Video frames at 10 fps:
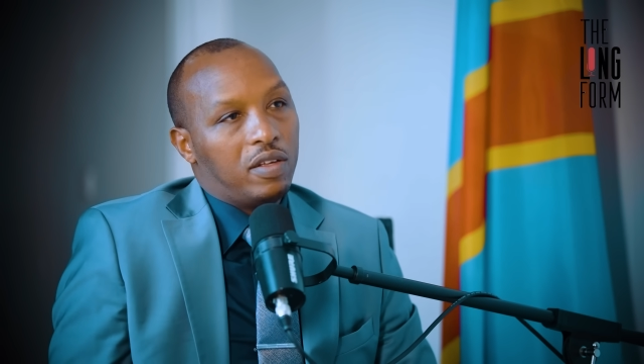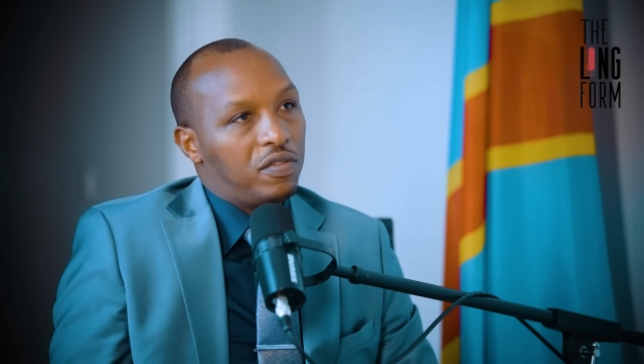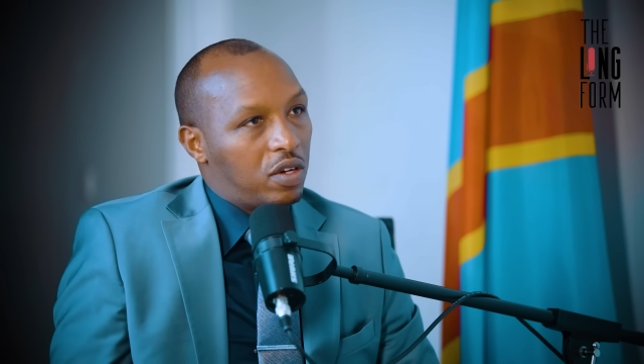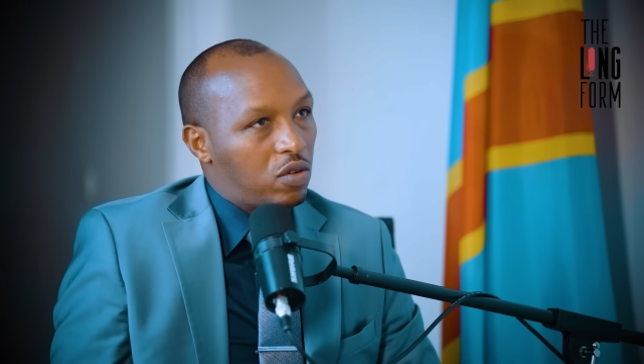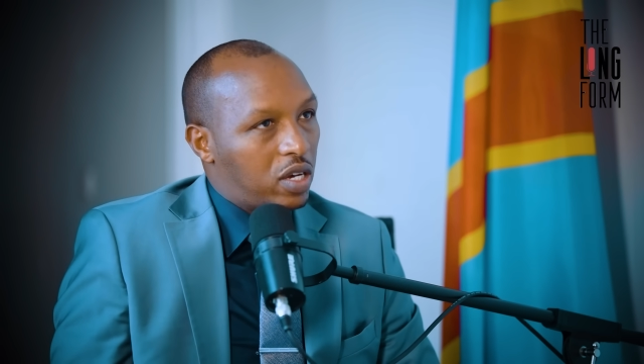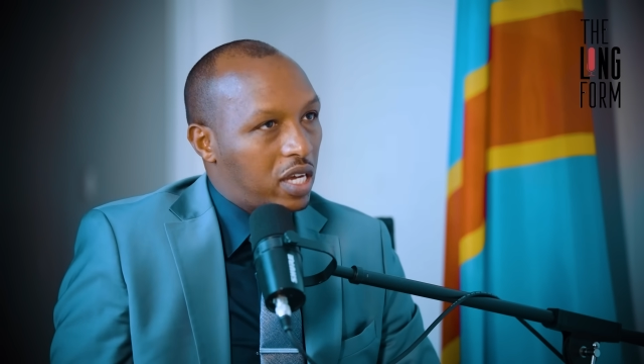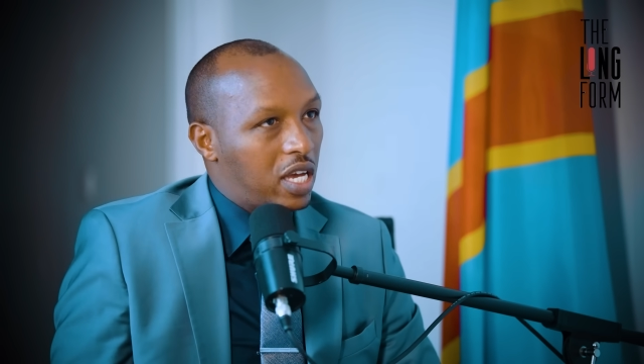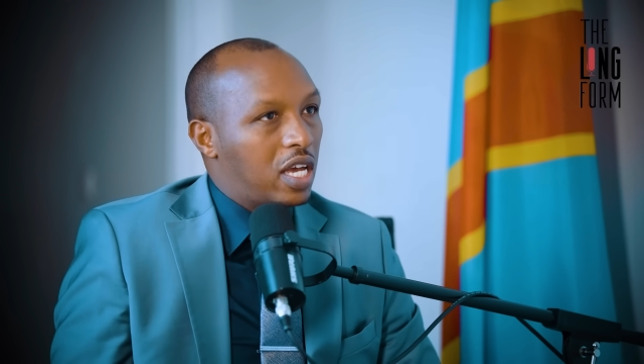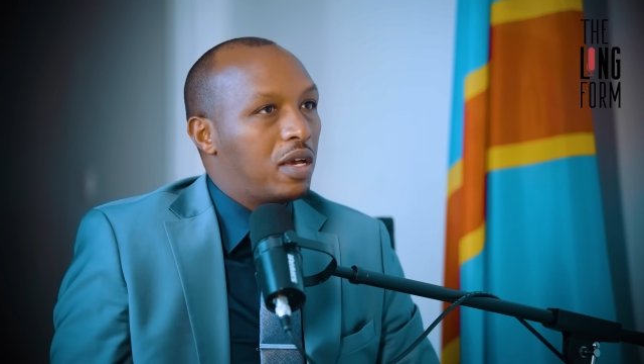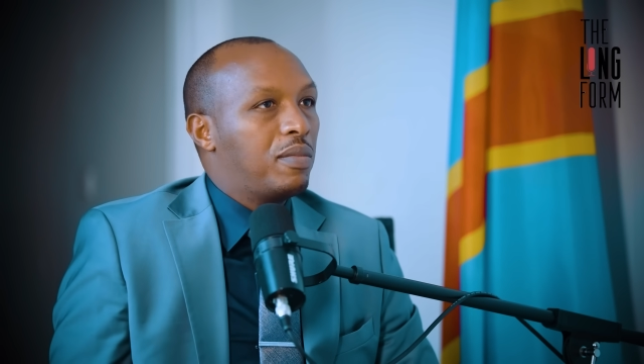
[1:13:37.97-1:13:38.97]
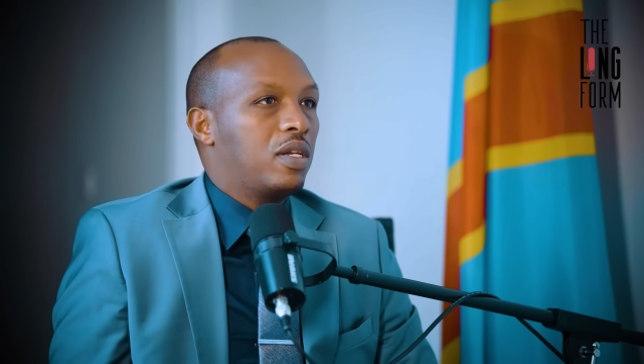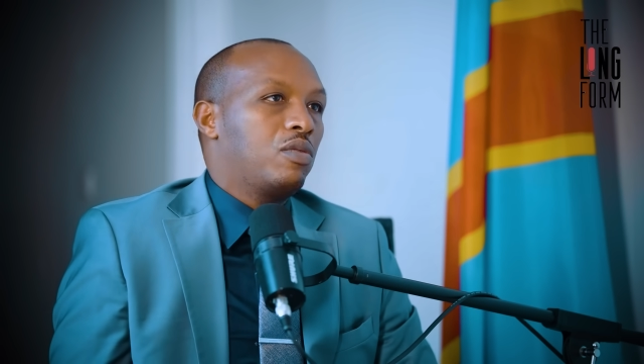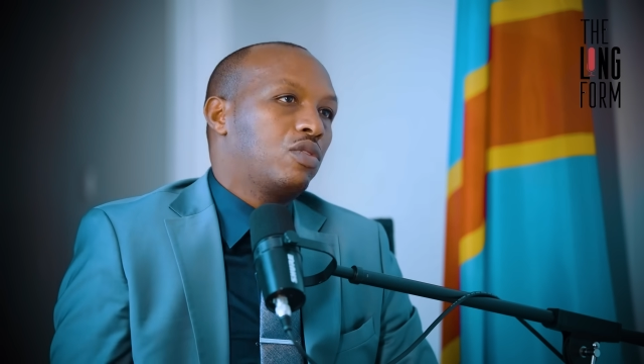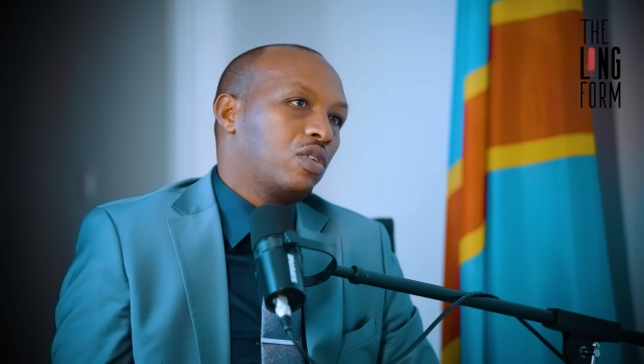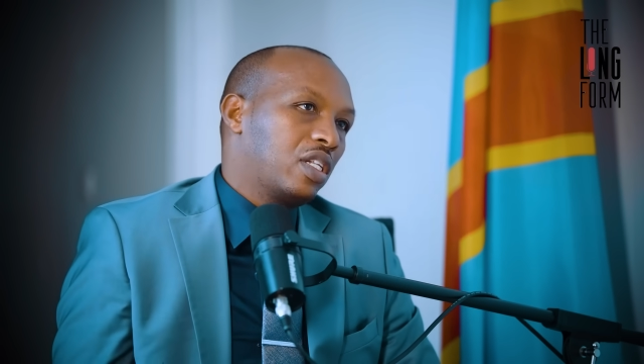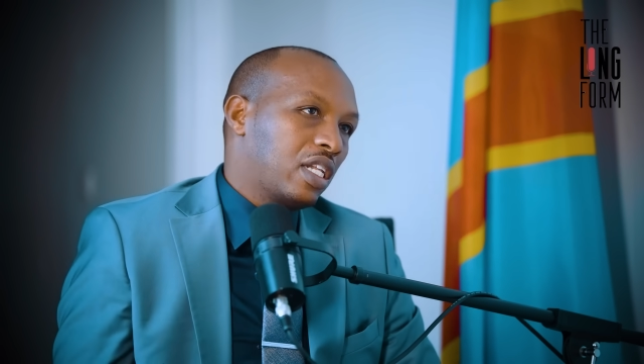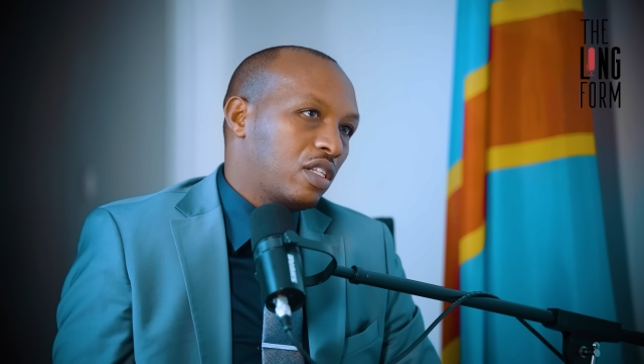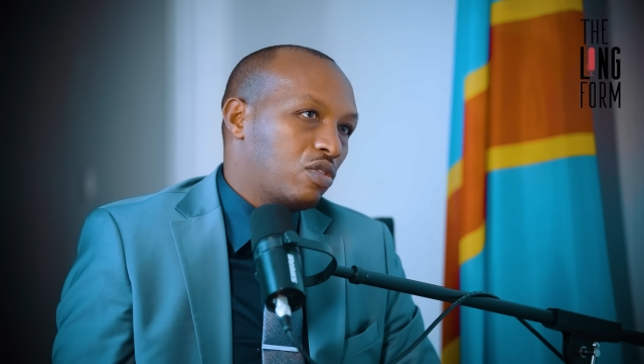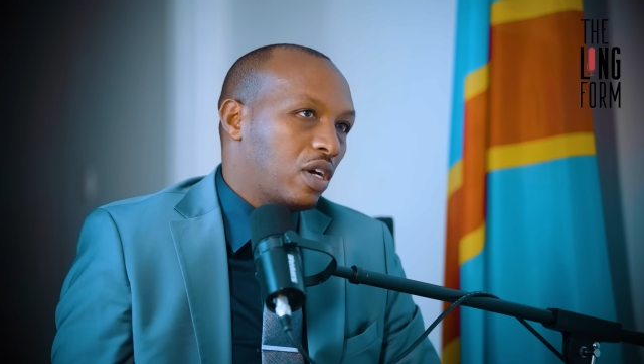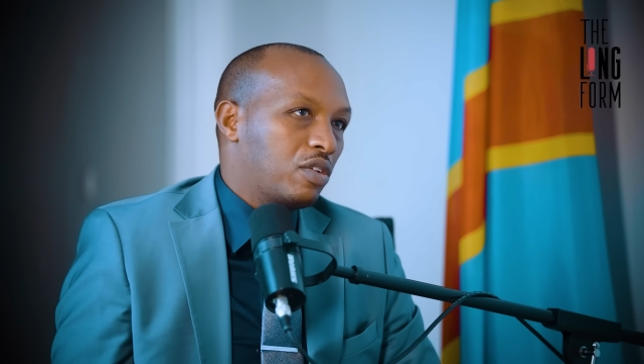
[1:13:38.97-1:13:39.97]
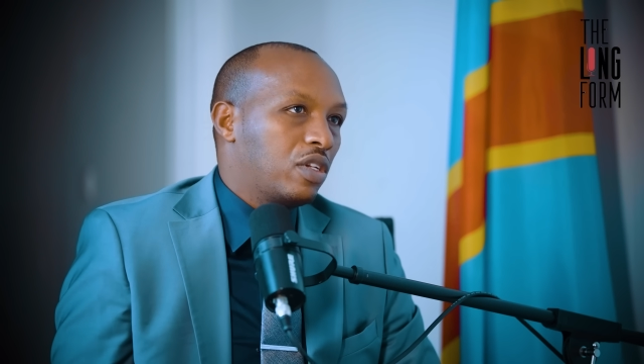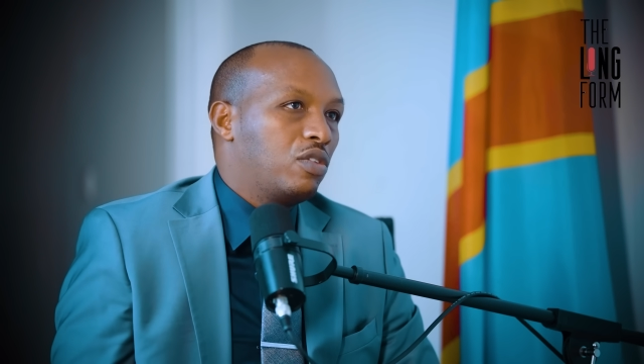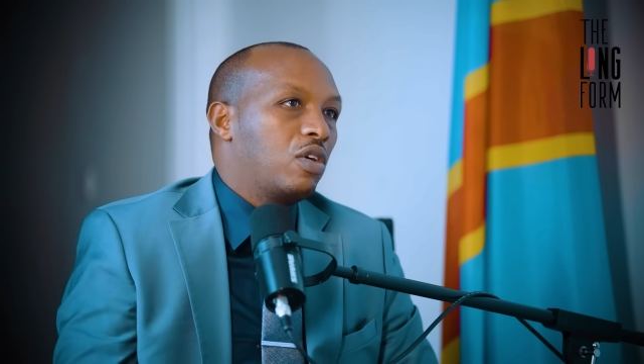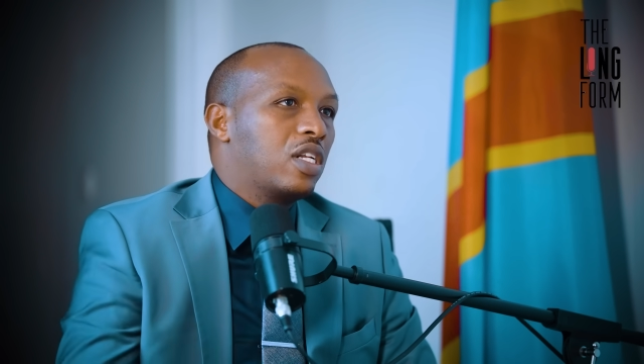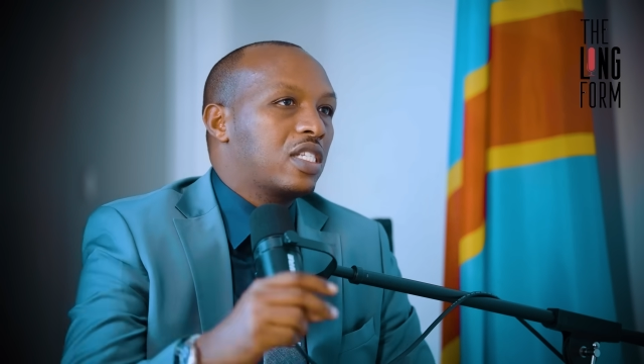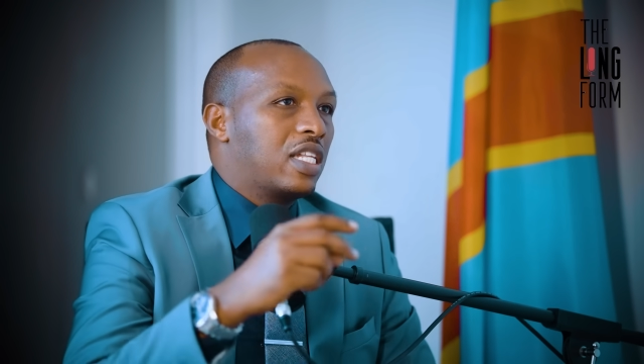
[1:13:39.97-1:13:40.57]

vehicle came and we took that $200.